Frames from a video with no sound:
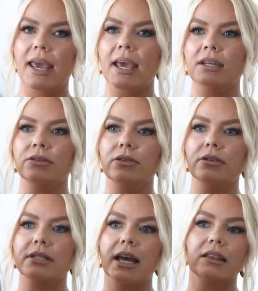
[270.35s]

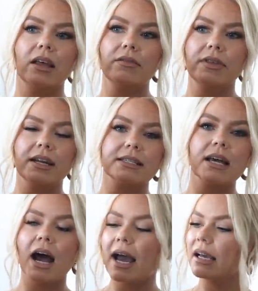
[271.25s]
handles. I love that it's
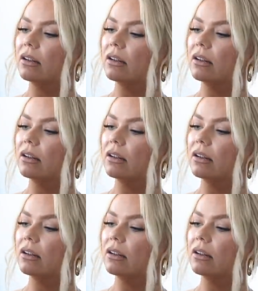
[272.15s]
high